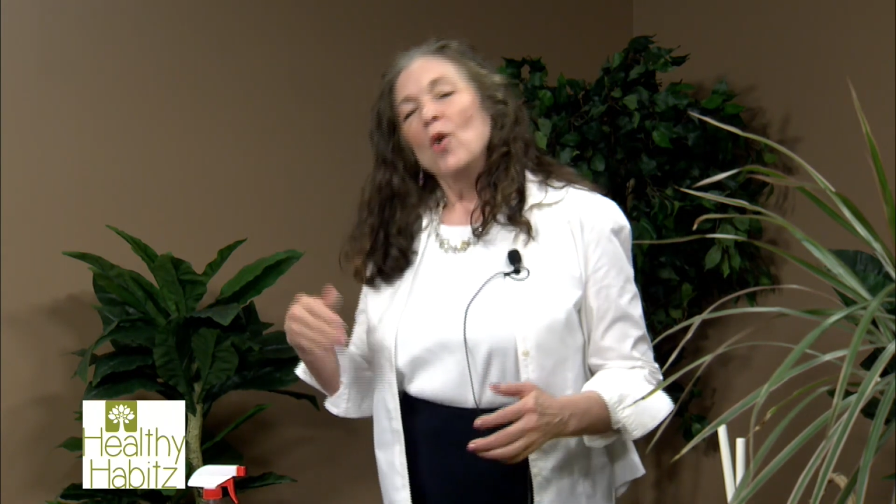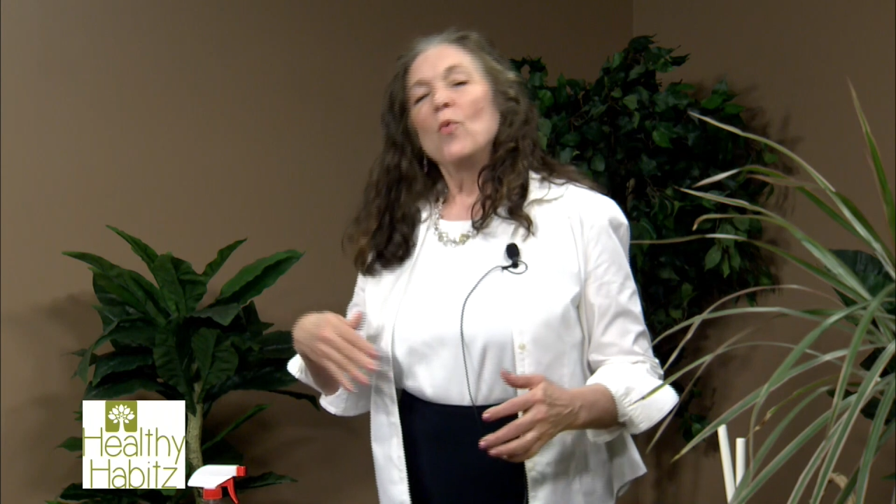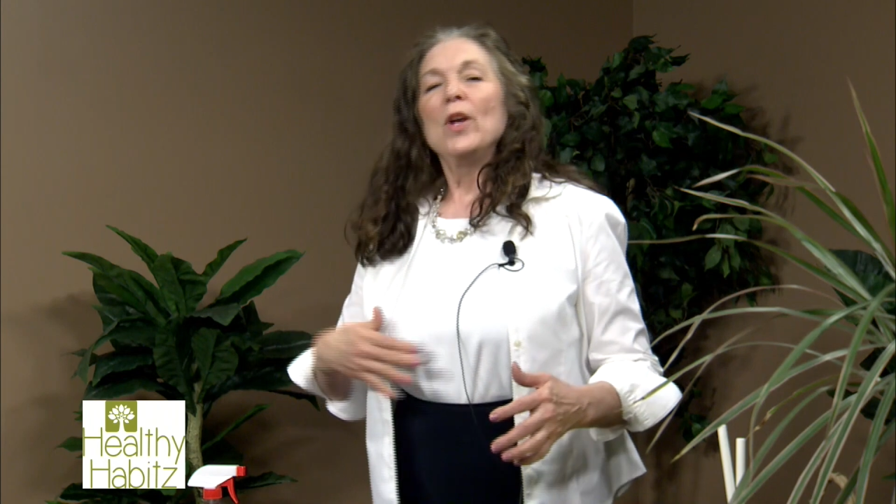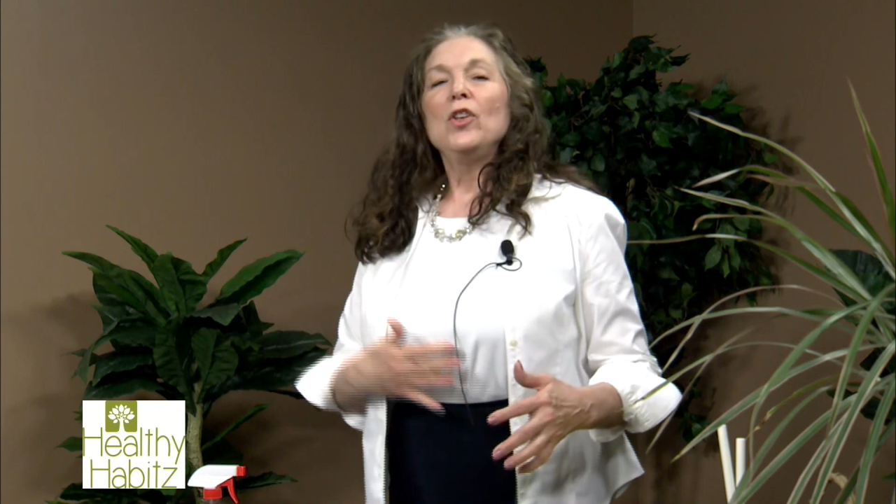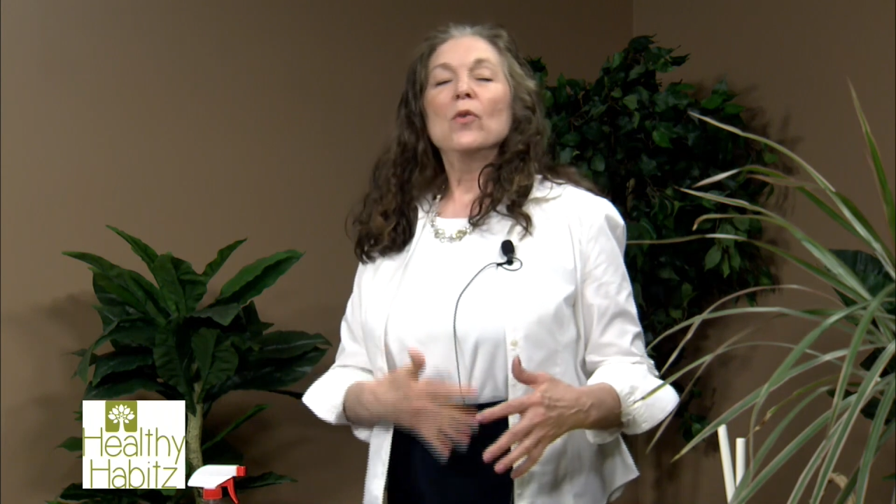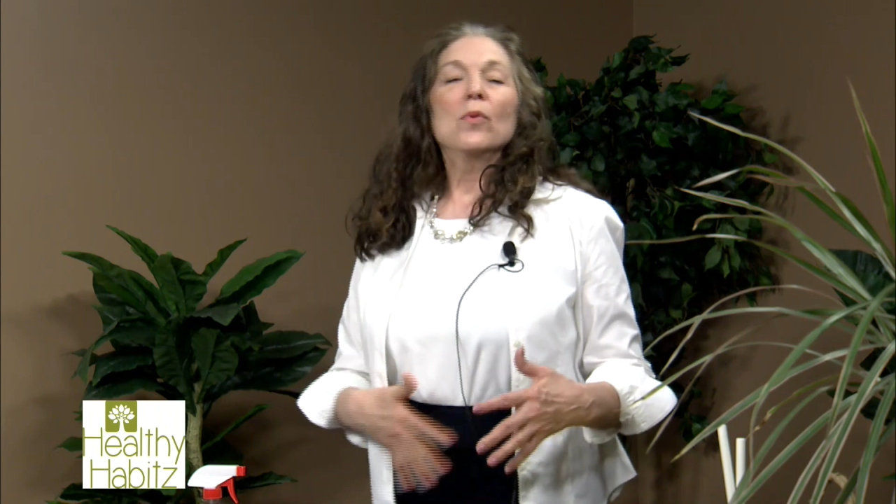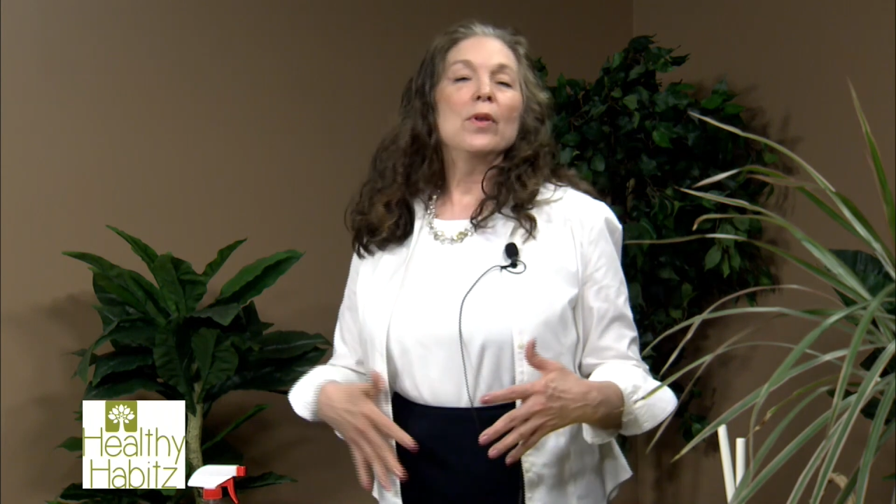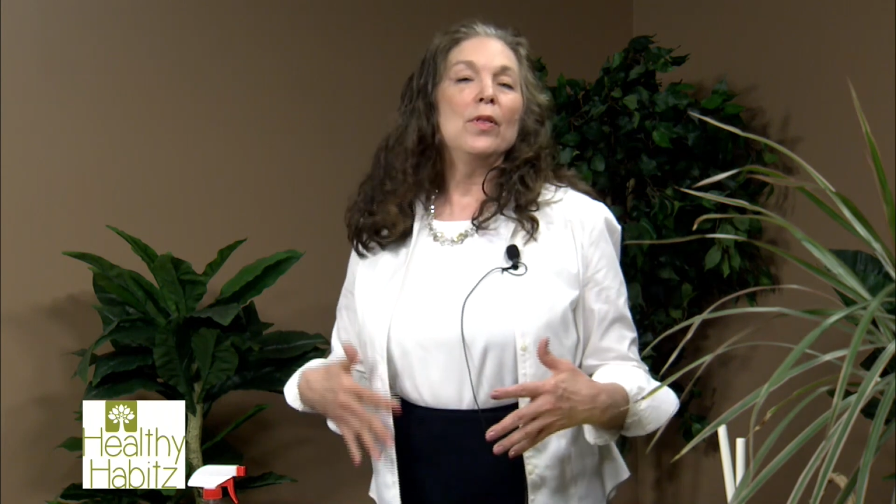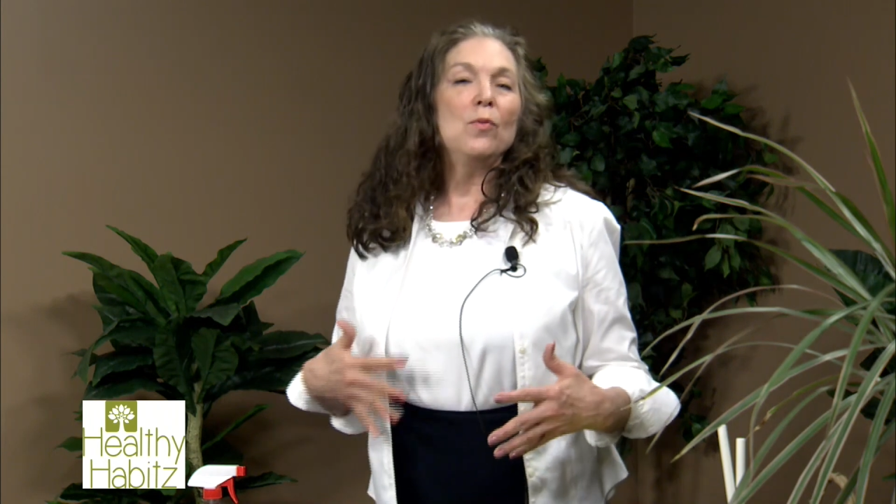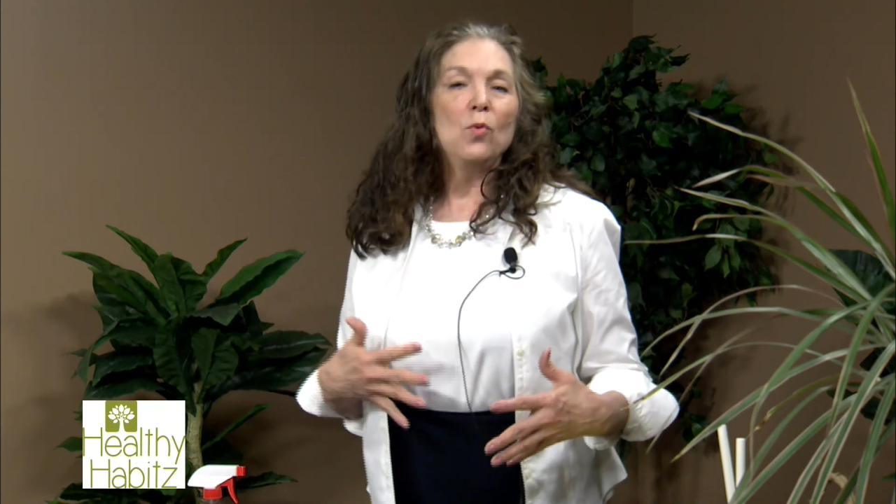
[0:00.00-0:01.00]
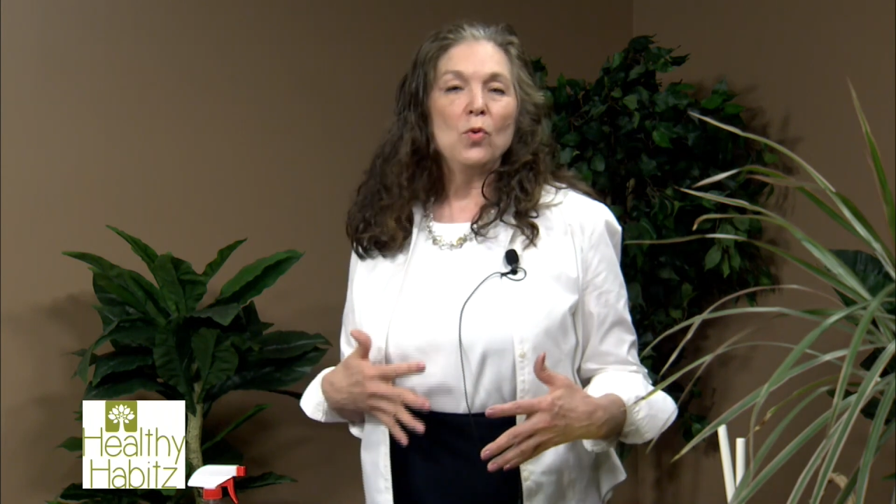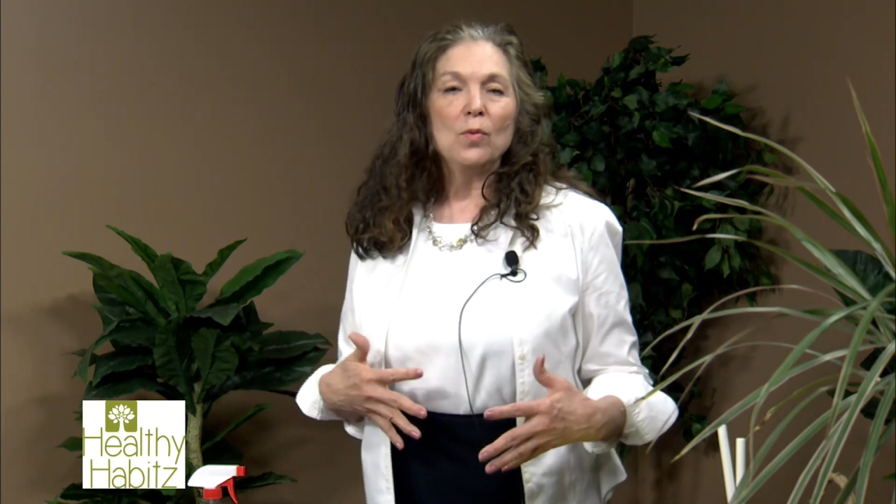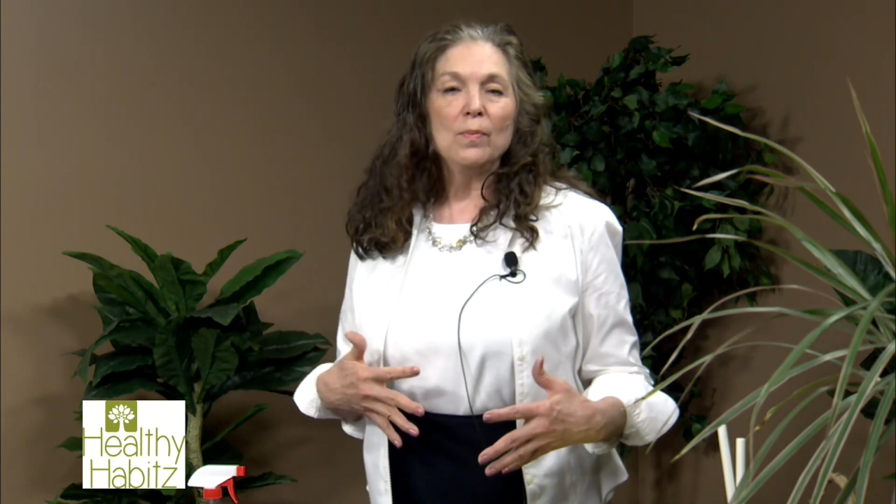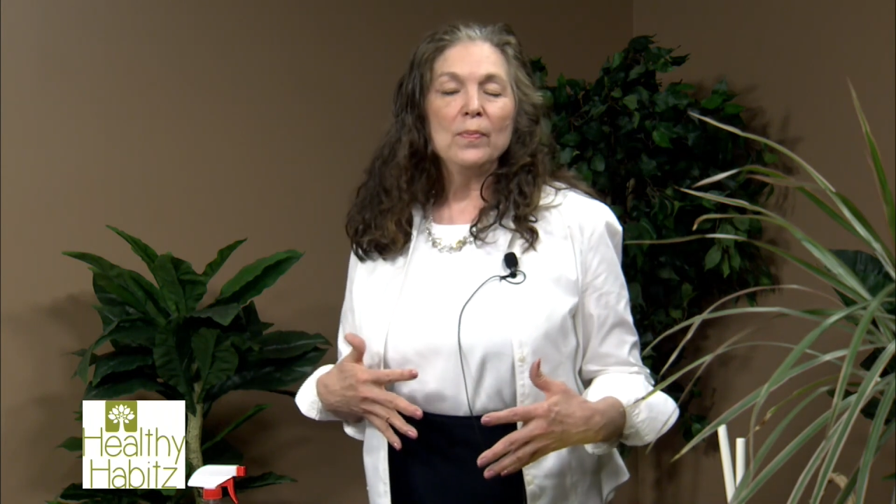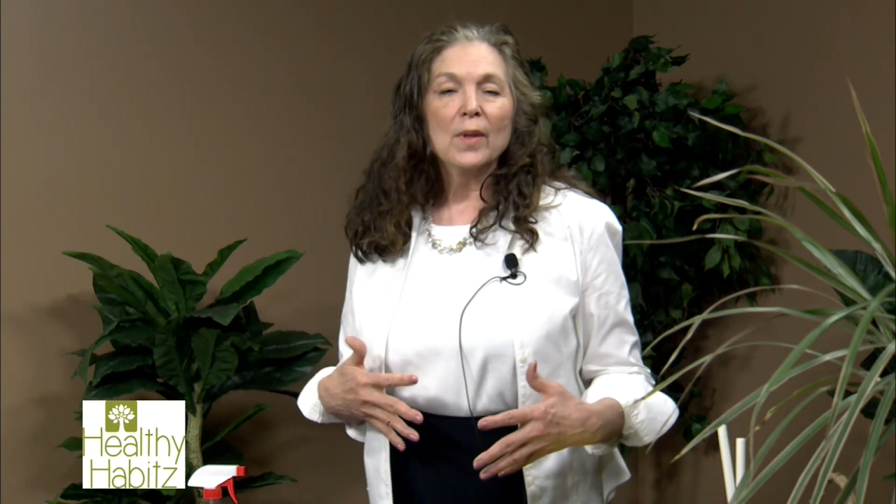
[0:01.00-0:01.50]
When you were in the
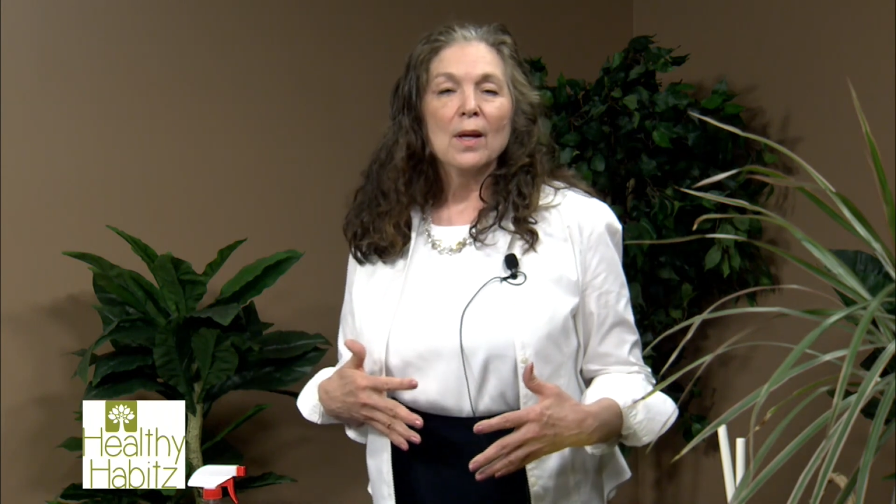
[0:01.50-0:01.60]
womb,